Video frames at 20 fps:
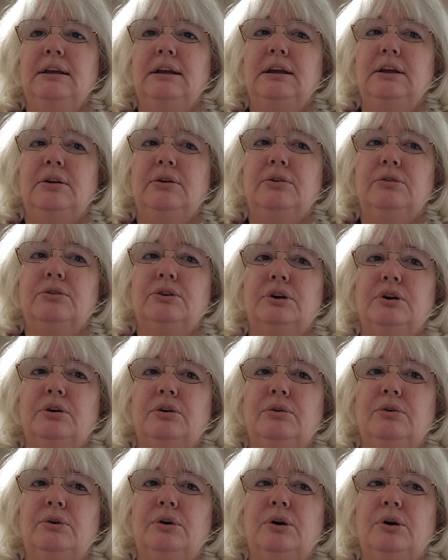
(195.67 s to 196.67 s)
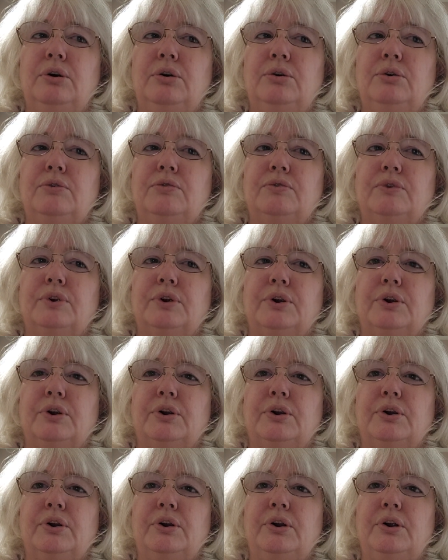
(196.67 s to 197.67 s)
it'll go
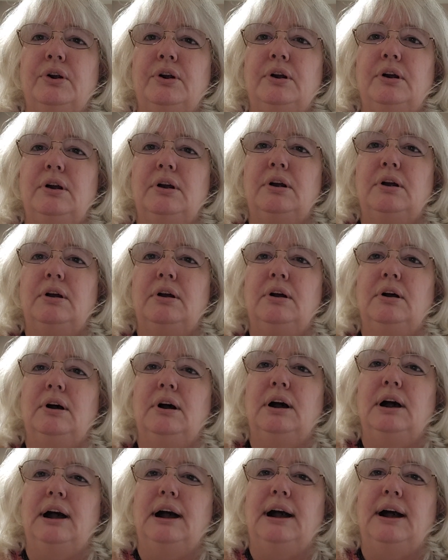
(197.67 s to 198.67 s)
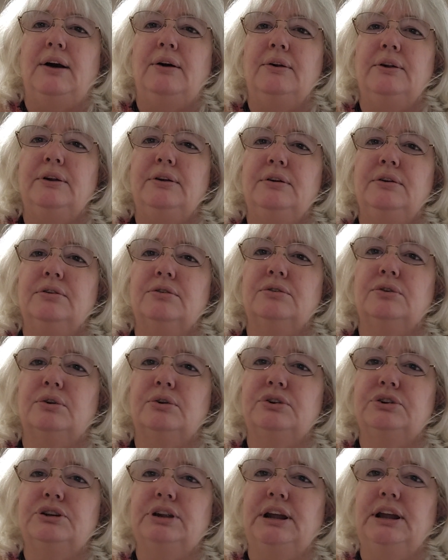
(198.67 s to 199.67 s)
over how to
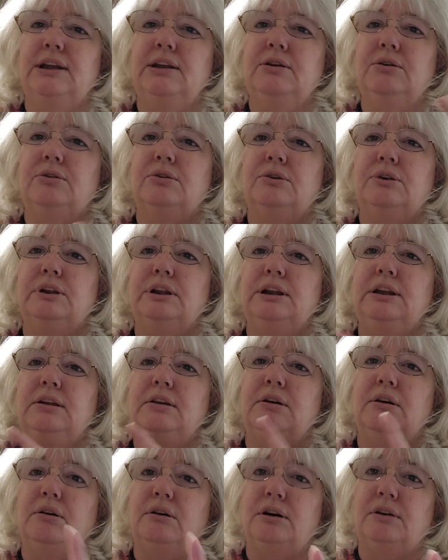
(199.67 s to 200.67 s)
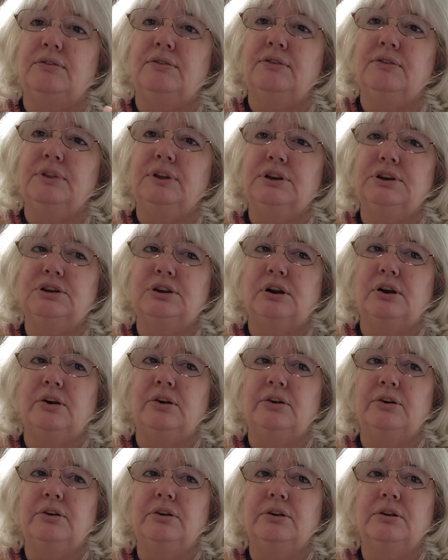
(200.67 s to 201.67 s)
crochet or knit off of the
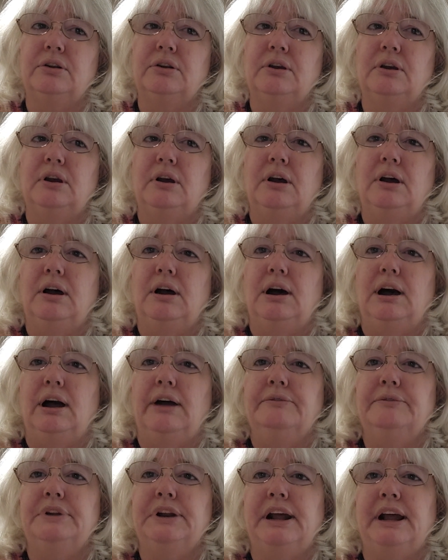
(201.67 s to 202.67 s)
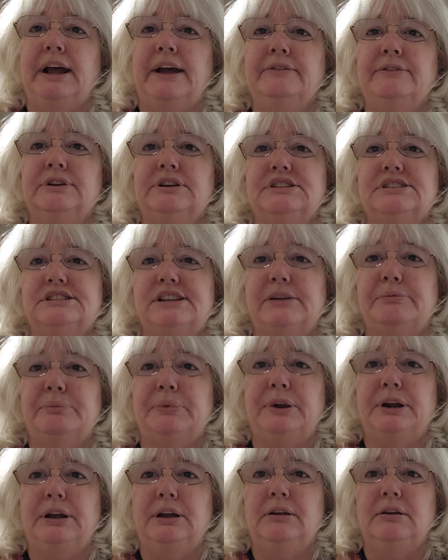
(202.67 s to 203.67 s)
chart. I'm going to have a
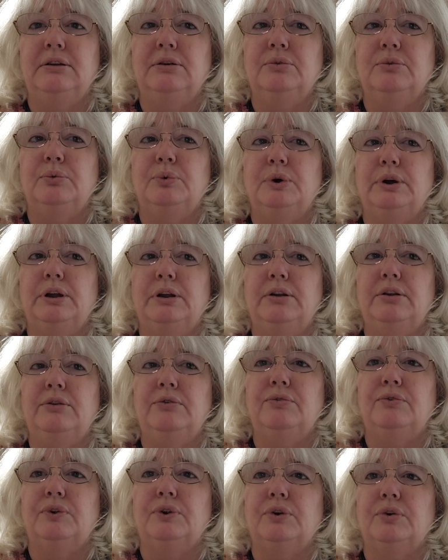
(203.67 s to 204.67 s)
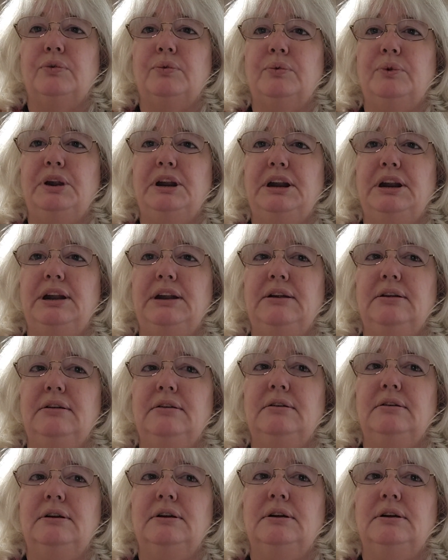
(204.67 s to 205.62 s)
separate one for reading